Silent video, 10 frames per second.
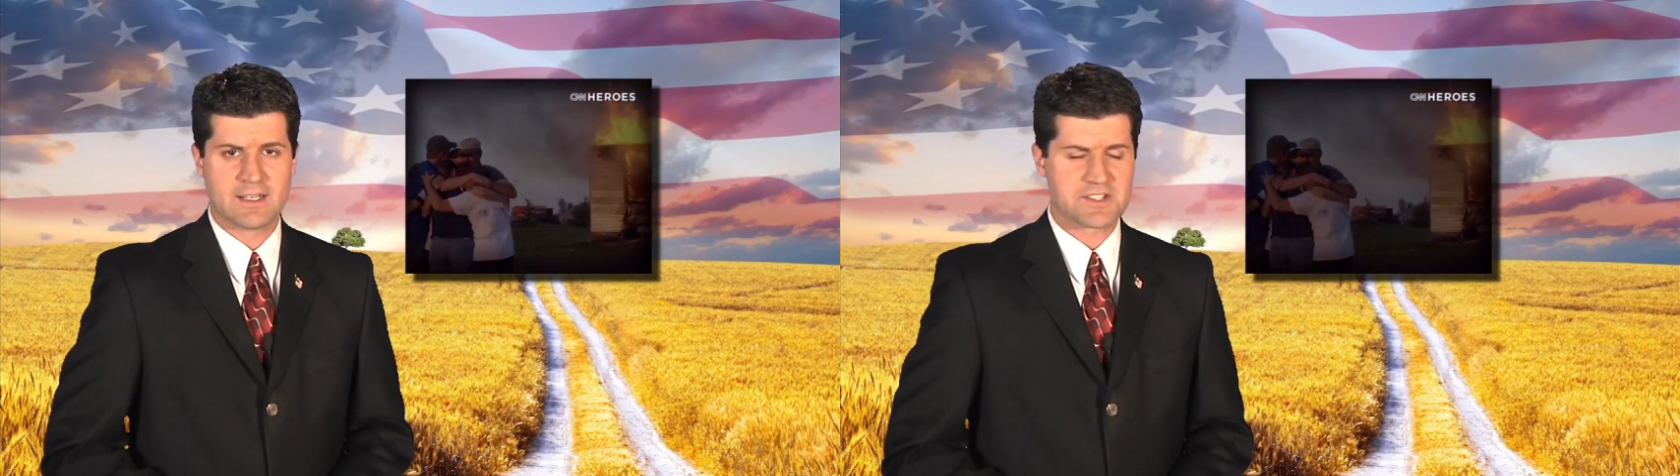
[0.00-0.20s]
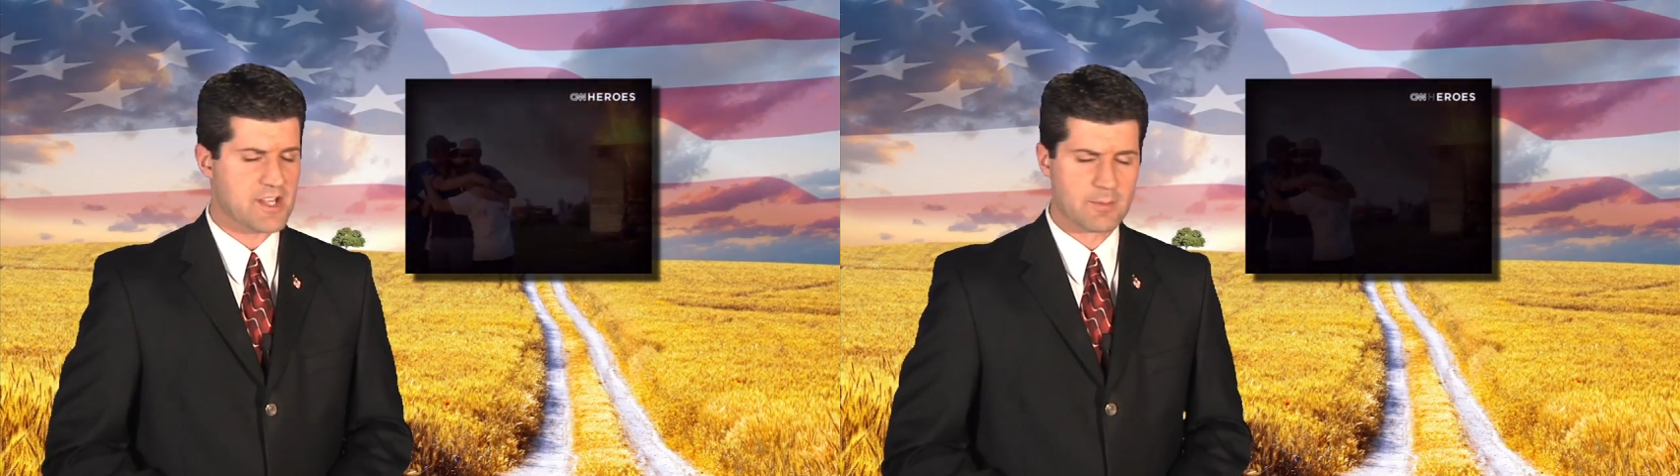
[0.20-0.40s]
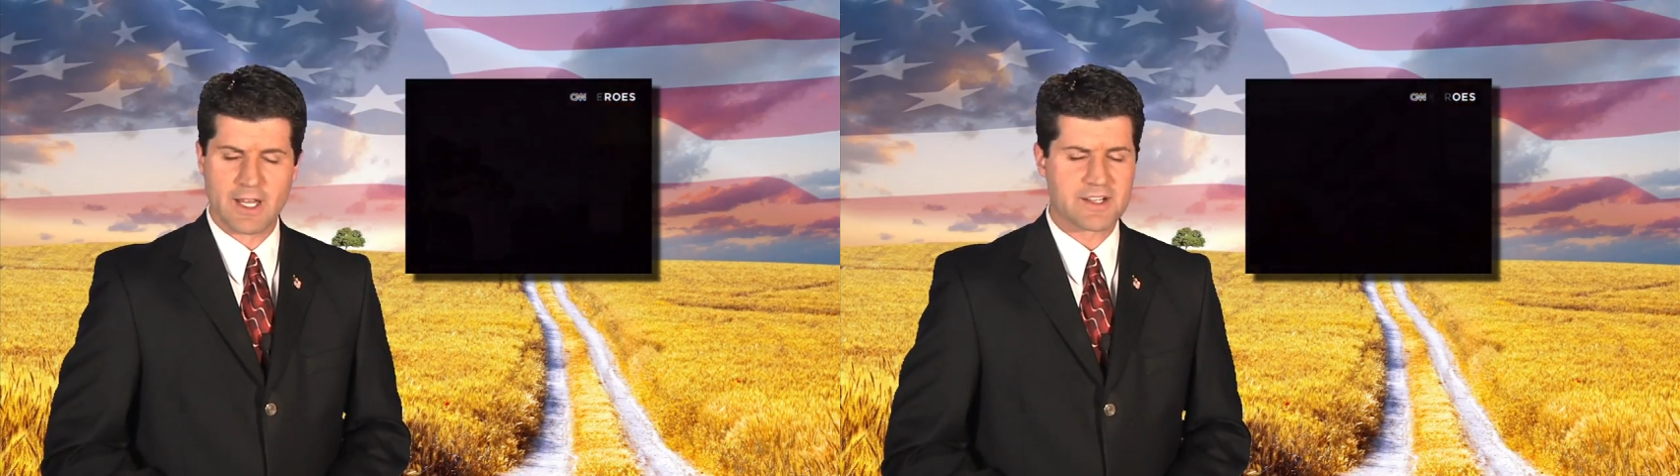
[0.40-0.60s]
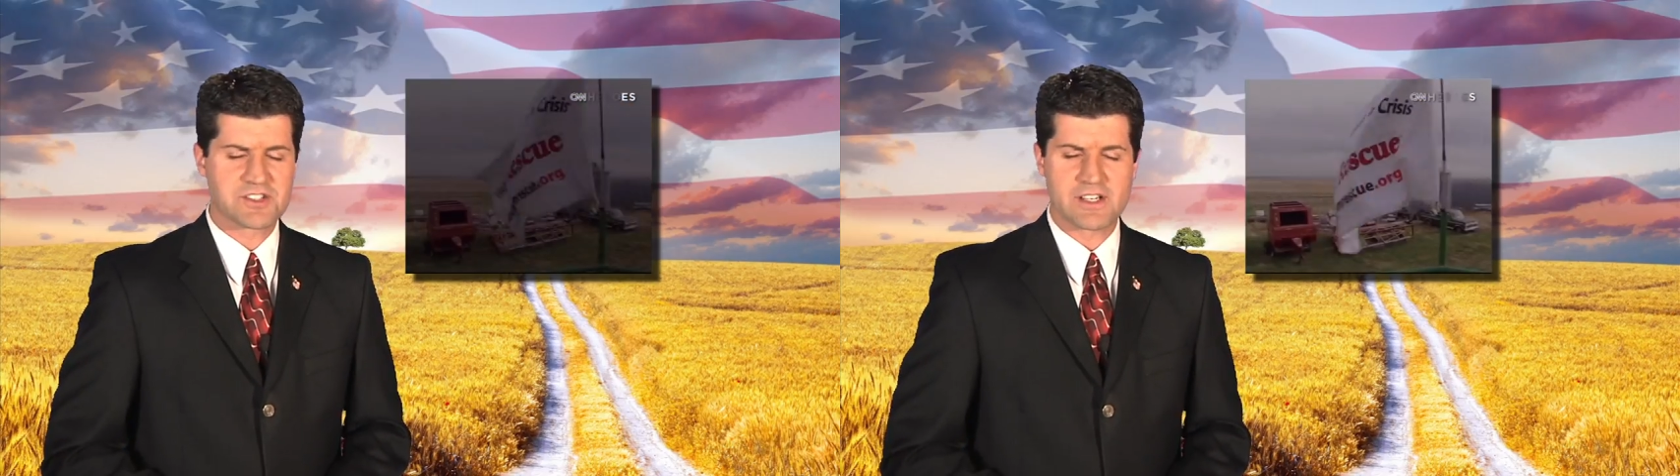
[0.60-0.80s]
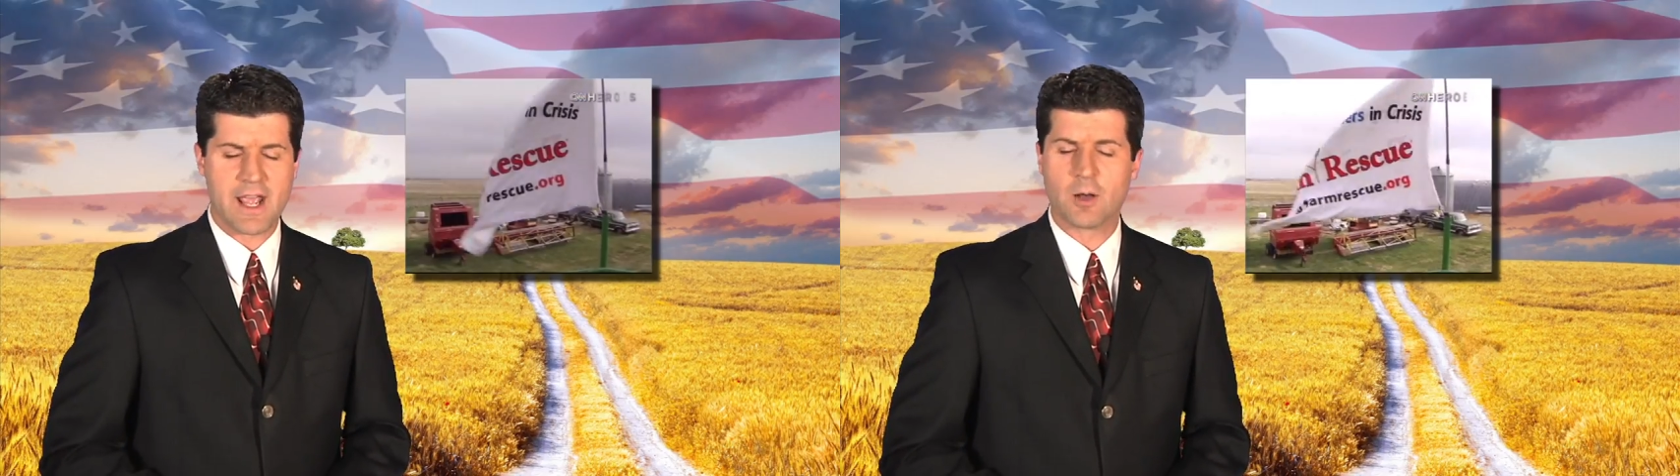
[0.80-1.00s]
That same
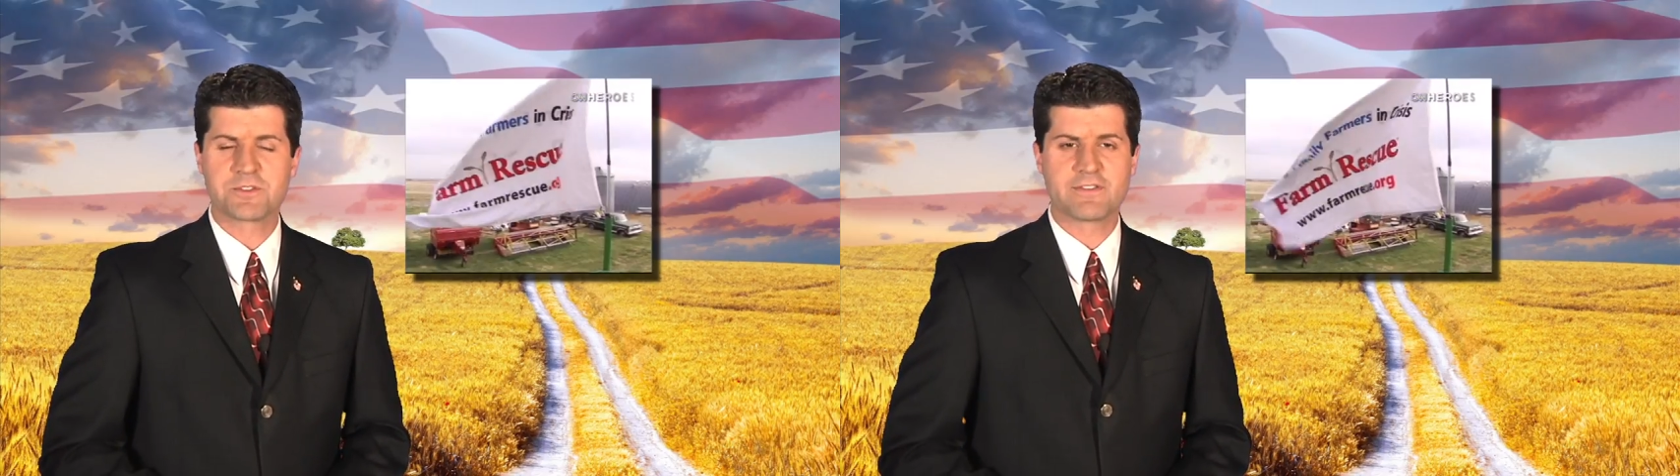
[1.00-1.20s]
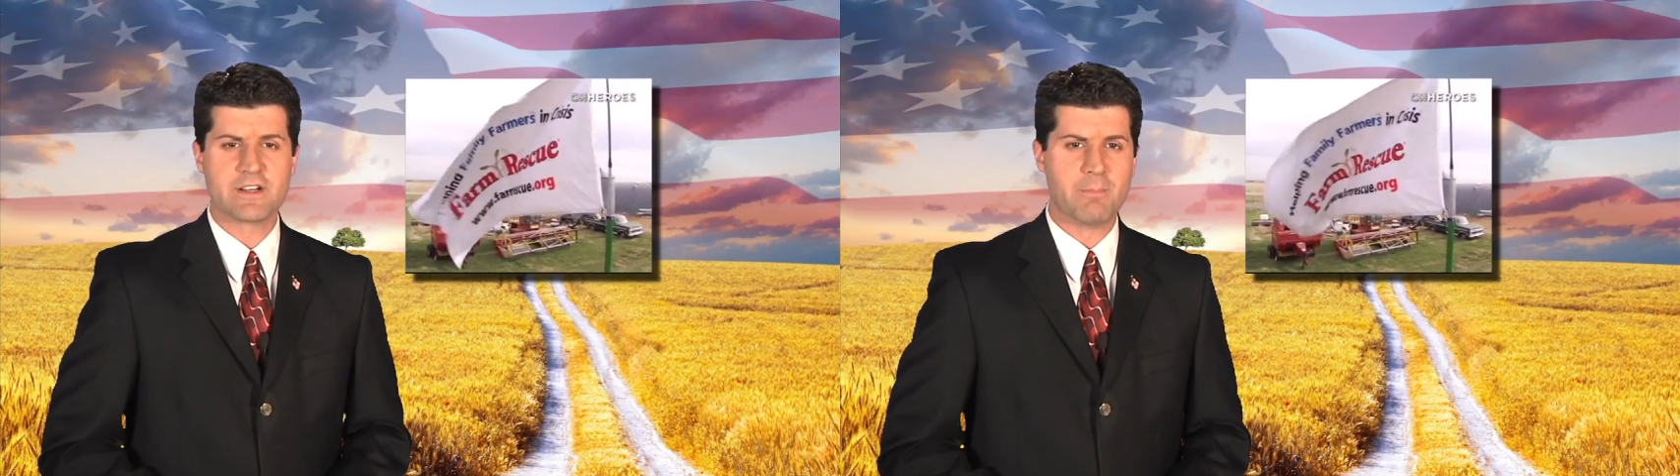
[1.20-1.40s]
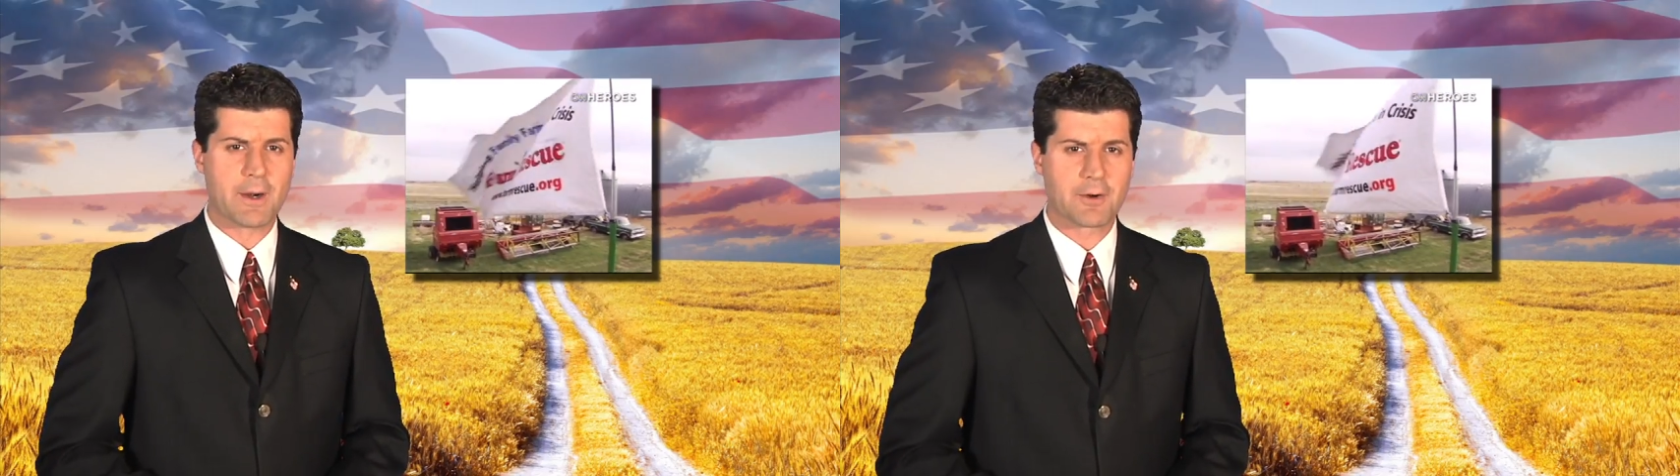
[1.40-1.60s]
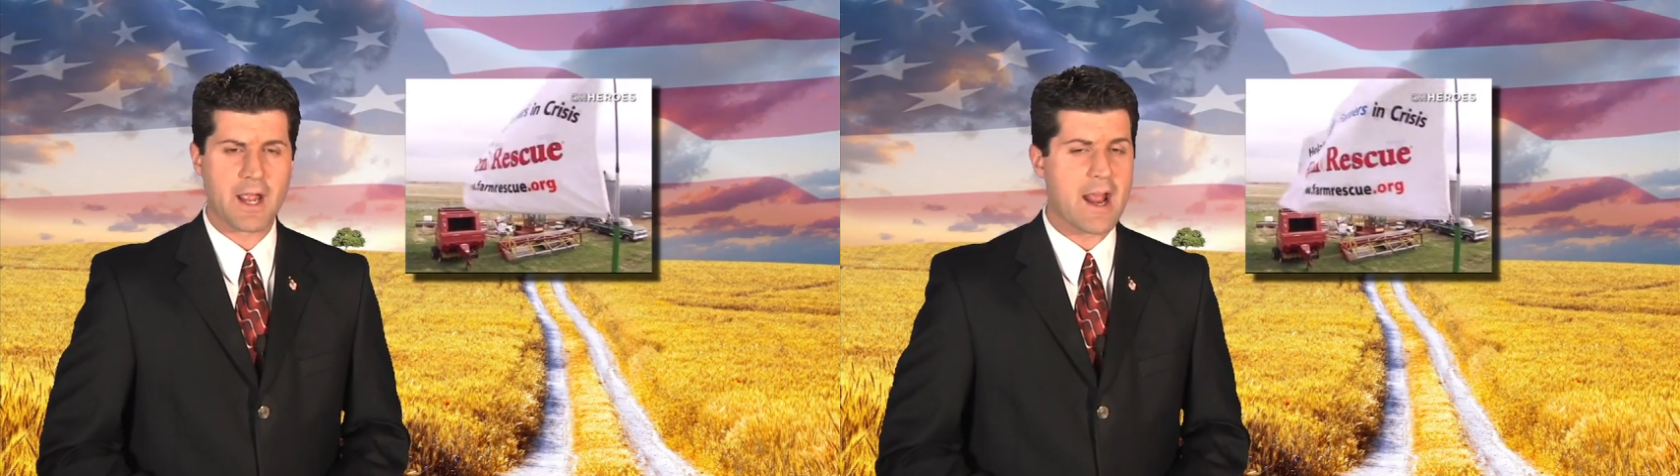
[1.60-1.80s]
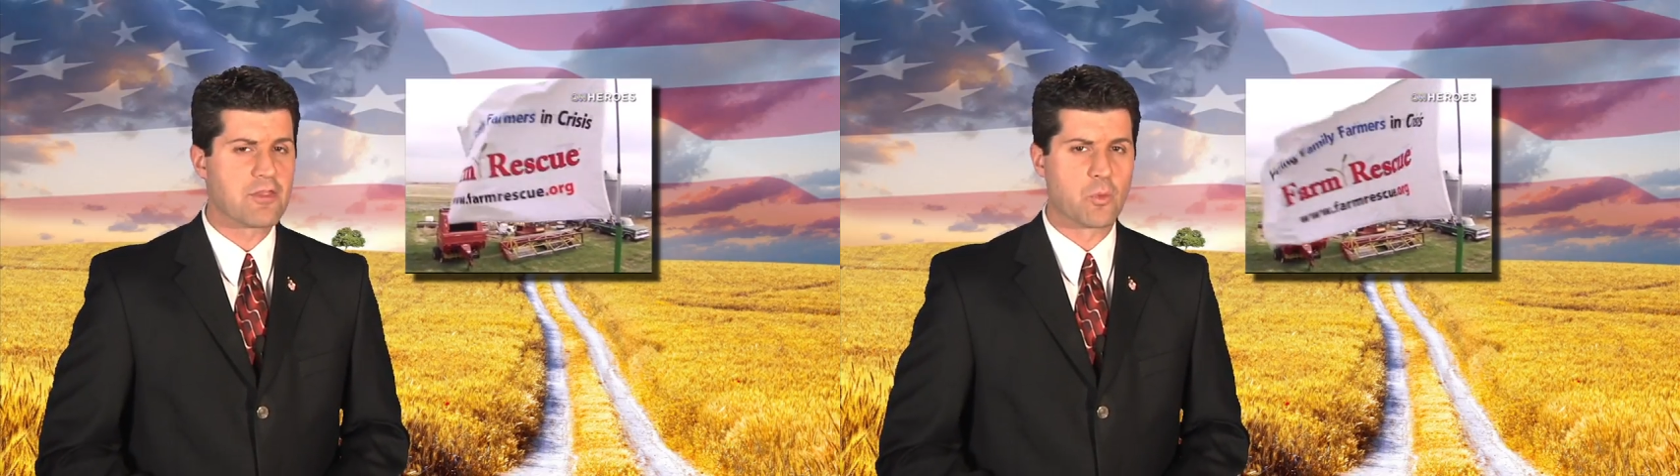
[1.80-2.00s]
legacy helps feed
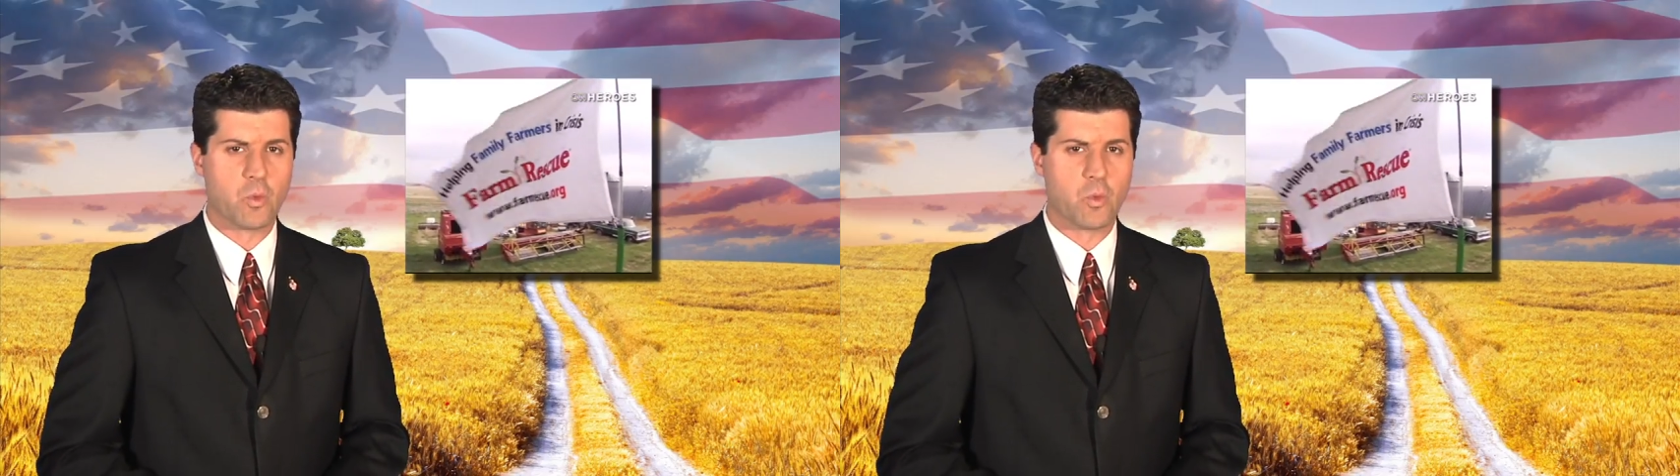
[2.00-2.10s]
America and the